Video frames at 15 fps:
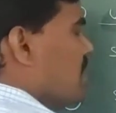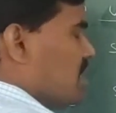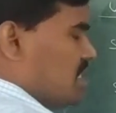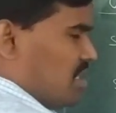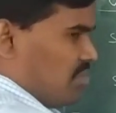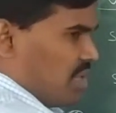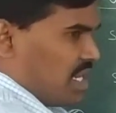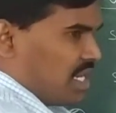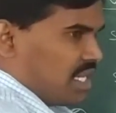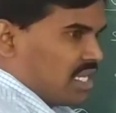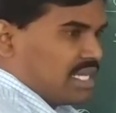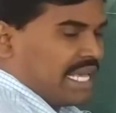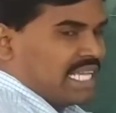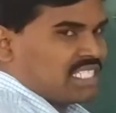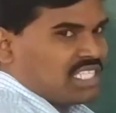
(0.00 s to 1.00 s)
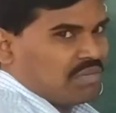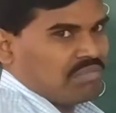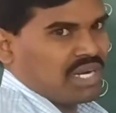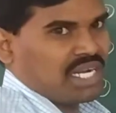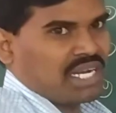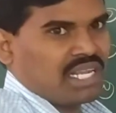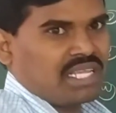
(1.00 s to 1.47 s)
The symmetry,
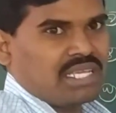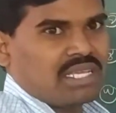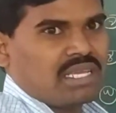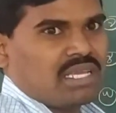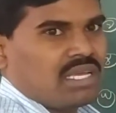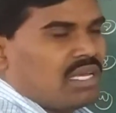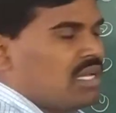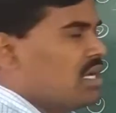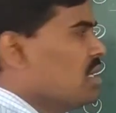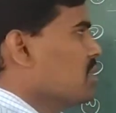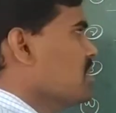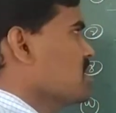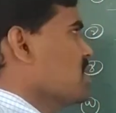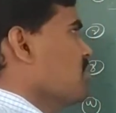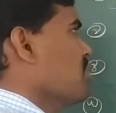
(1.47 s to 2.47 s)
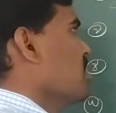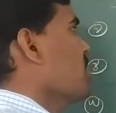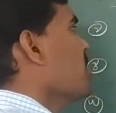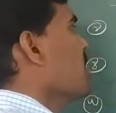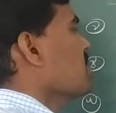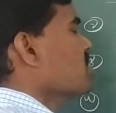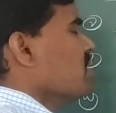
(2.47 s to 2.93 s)
asymmetry. The some,
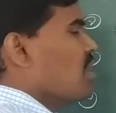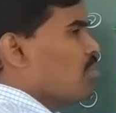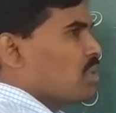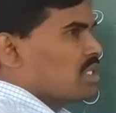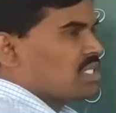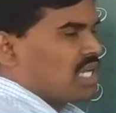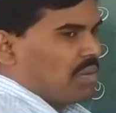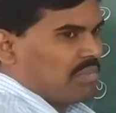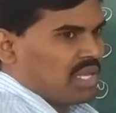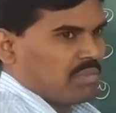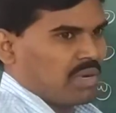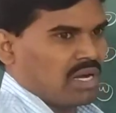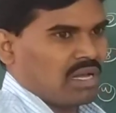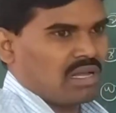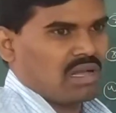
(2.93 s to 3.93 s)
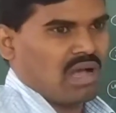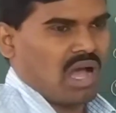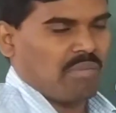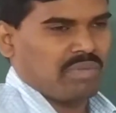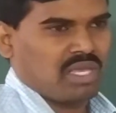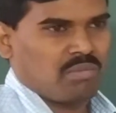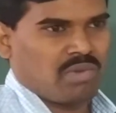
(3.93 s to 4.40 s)
for example, is amoeba.
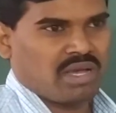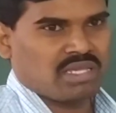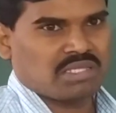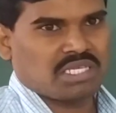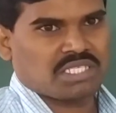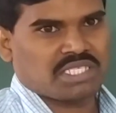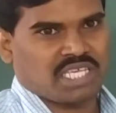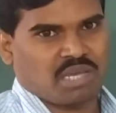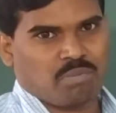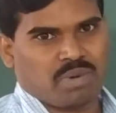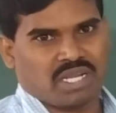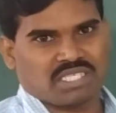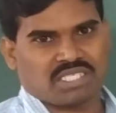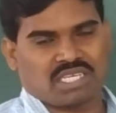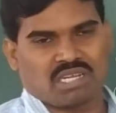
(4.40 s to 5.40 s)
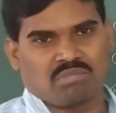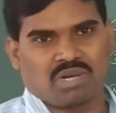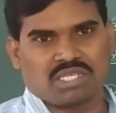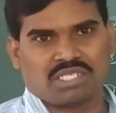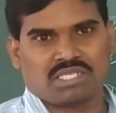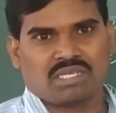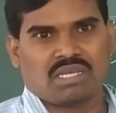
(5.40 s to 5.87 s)
Amoeba is the shapeless
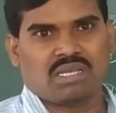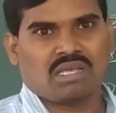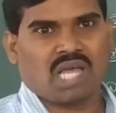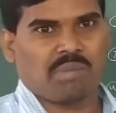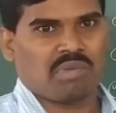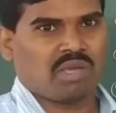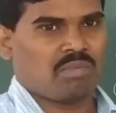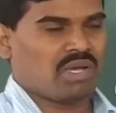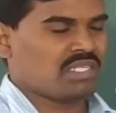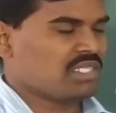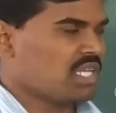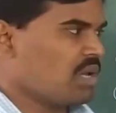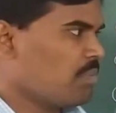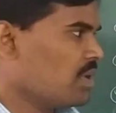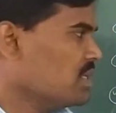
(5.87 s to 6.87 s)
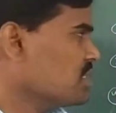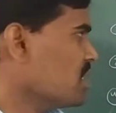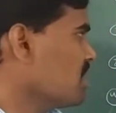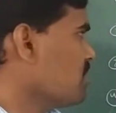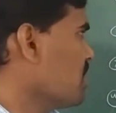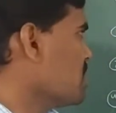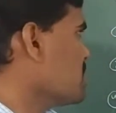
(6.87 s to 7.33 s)
animals. Amoeba is shapeless
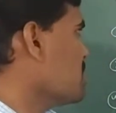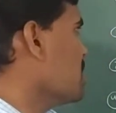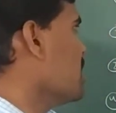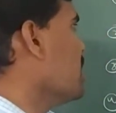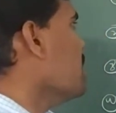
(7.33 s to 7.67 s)
animals.